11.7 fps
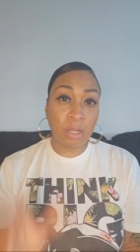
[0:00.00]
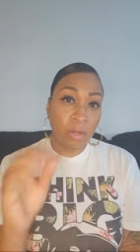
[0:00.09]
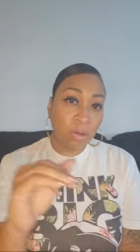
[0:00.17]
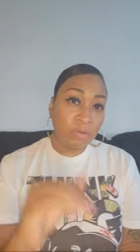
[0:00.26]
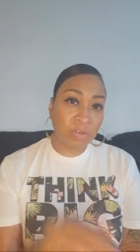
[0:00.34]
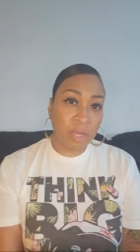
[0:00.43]

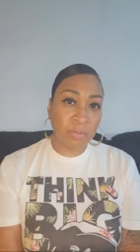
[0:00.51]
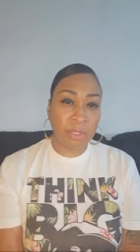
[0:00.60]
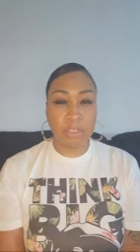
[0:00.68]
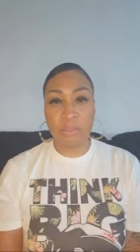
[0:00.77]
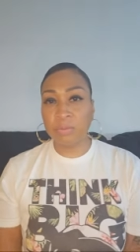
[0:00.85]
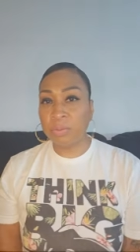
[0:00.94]
low
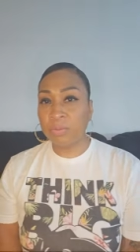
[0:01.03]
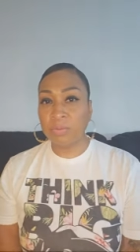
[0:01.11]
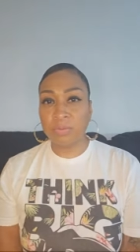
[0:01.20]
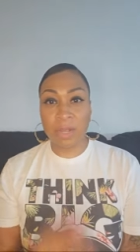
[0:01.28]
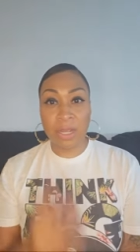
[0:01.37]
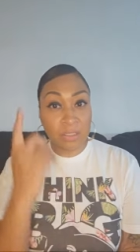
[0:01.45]
vibrational people,
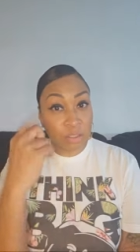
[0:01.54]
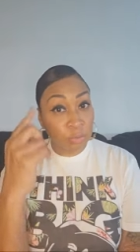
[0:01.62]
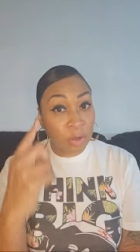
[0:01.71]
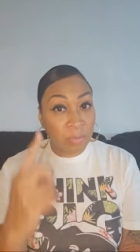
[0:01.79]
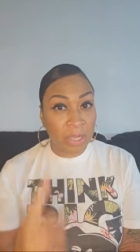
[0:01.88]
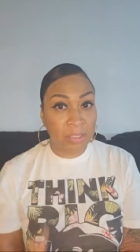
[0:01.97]
right?
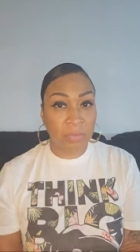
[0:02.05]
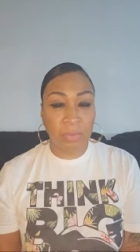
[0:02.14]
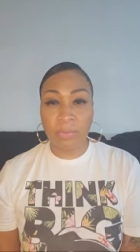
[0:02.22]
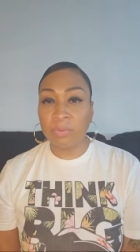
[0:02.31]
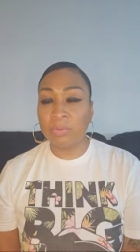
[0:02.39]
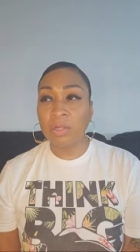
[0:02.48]
Small-minded
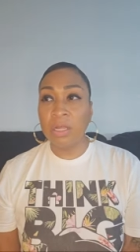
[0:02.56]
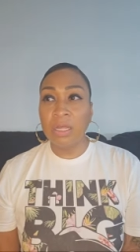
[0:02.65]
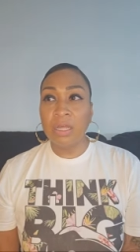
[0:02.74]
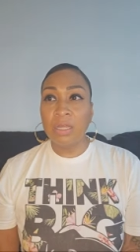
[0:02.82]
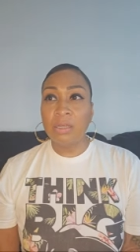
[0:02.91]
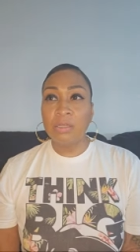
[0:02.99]
people.
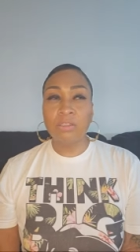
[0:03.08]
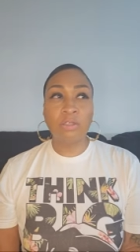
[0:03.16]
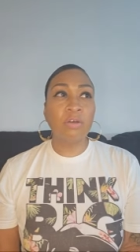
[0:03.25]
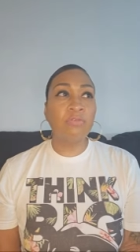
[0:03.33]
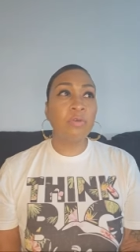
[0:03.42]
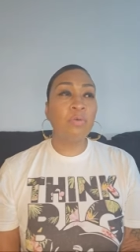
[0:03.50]

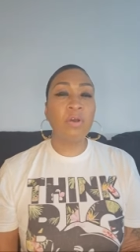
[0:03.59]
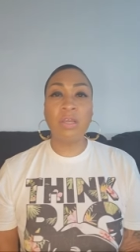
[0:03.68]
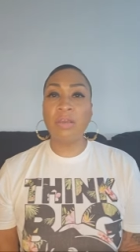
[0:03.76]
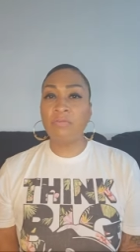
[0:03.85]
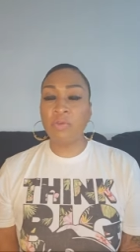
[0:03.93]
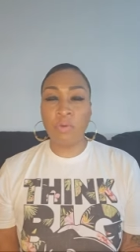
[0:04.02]
So if you were,
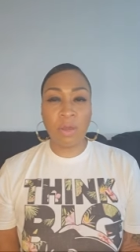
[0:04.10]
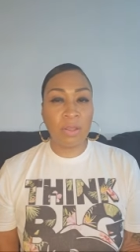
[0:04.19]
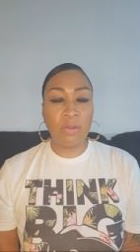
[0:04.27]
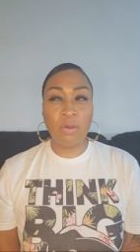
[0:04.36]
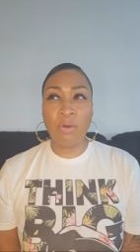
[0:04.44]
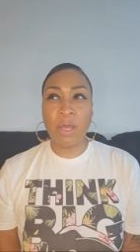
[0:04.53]
if you were,
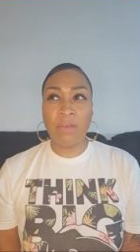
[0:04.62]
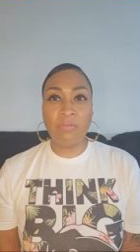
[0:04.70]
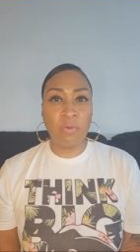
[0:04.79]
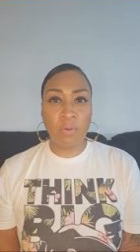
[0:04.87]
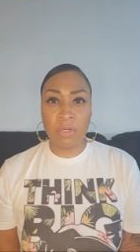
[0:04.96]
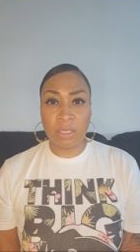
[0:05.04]
you ever
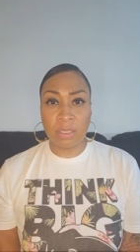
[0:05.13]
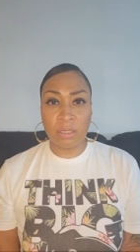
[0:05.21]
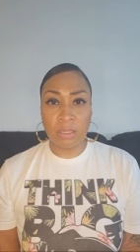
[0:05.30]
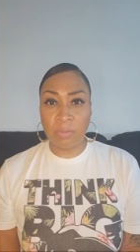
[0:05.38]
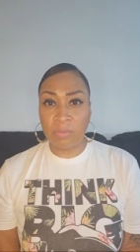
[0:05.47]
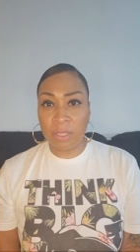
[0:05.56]
want to
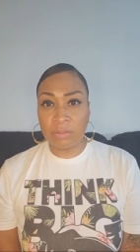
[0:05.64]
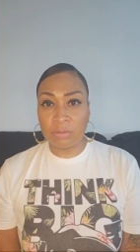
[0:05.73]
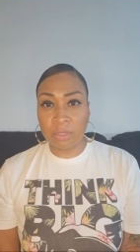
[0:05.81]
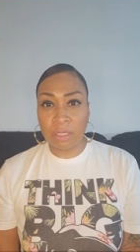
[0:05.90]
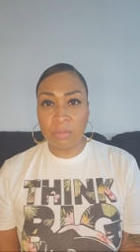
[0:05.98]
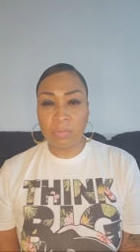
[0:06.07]
kill a big
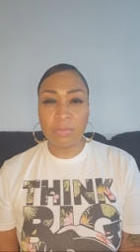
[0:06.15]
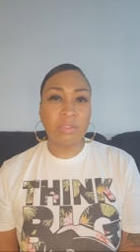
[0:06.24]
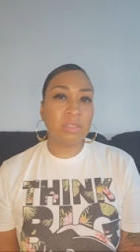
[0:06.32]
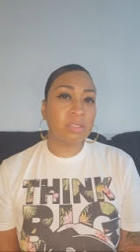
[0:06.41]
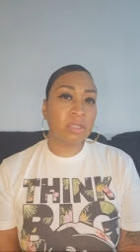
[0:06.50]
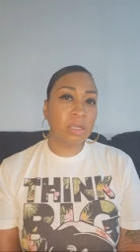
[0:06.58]
dream,
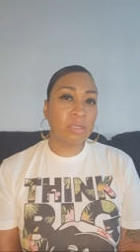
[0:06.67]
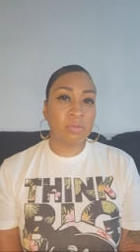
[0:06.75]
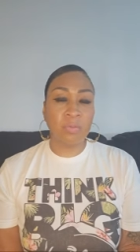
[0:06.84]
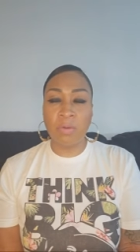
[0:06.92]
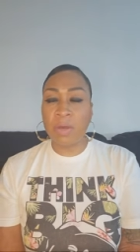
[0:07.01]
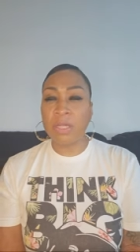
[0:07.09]
just tell a
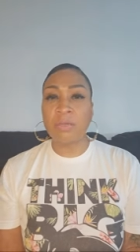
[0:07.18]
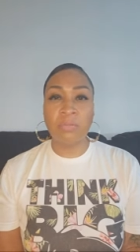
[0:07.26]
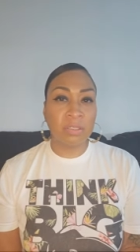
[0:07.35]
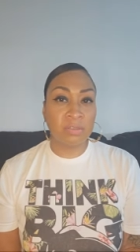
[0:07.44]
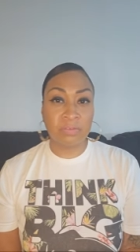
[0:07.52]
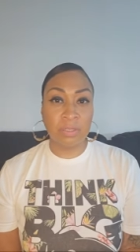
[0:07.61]
small-minded
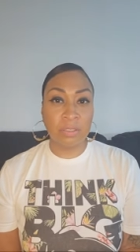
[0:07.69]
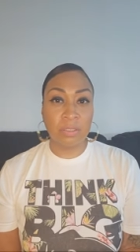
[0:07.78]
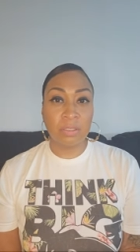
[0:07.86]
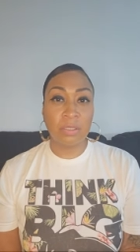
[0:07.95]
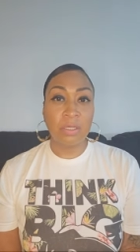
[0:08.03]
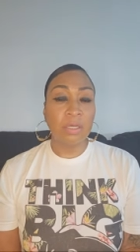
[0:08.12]
motherfucker.
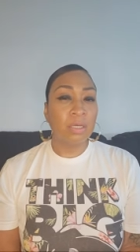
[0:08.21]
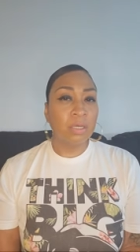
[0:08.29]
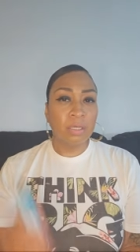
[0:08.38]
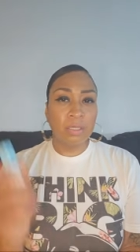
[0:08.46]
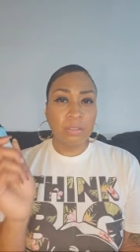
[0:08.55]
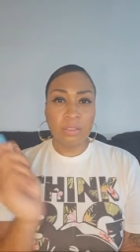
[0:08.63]

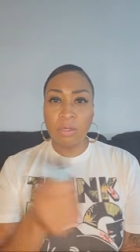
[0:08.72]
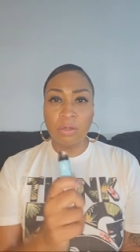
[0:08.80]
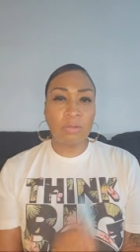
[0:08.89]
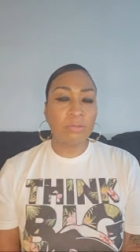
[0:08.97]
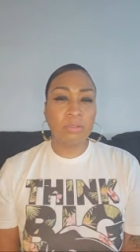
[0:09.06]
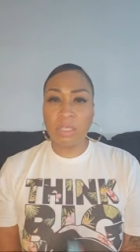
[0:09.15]

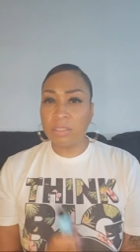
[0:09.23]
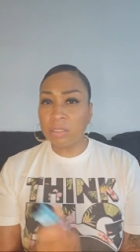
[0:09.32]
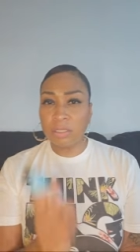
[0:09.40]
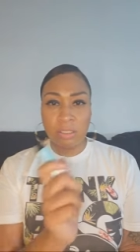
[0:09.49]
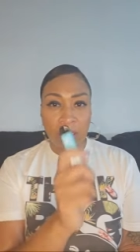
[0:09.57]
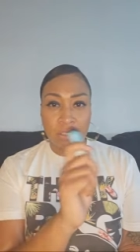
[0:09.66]
So these are
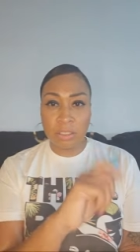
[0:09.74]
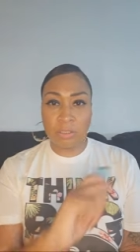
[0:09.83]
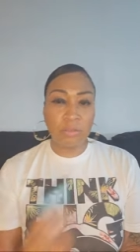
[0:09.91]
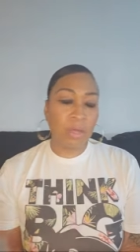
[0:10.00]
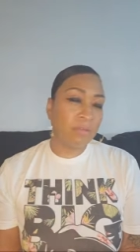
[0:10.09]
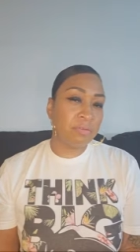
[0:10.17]
the things that
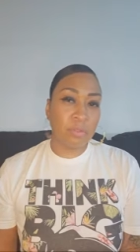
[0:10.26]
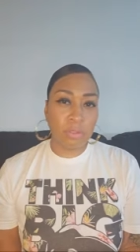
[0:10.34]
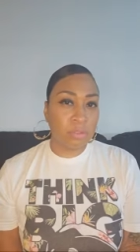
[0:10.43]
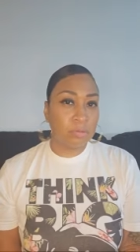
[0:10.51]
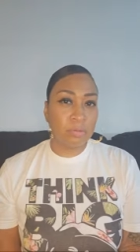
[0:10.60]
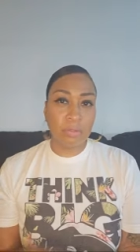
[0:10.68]
you have to
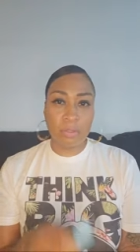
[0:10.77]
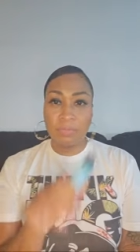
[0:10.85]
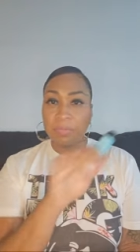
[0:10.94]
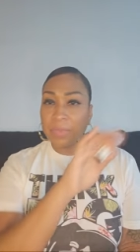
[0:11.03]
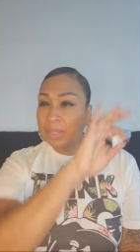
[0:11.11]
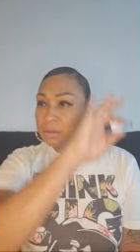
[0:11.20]
do
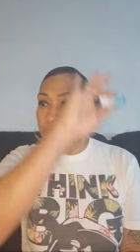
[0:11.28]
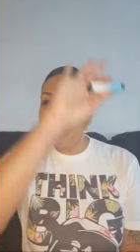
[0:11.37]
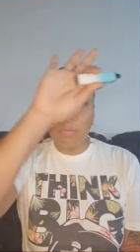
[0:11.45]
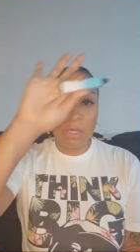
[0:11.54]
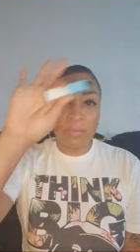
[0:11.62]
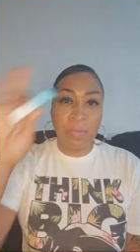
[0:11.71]

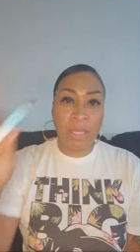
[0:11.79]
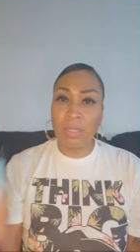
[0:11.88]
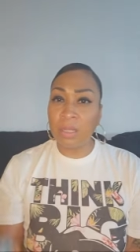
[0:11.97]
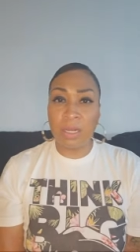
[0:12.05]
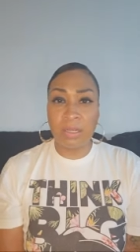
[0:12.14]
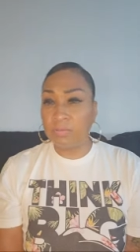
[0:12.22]
when
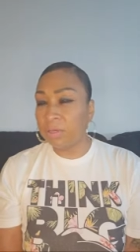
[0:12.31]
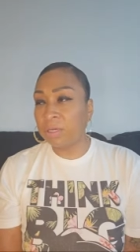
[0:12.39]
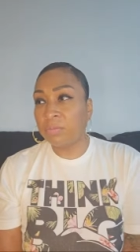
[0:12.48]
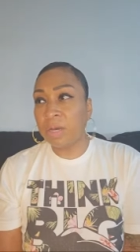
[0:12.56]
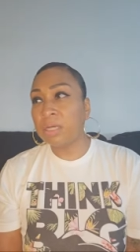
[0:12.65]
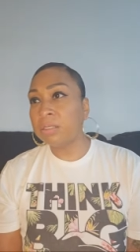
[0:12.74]
meeting any
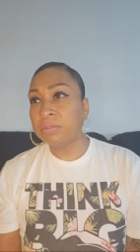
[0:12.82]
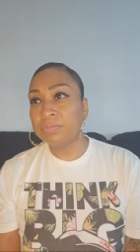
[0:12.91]
fucking body.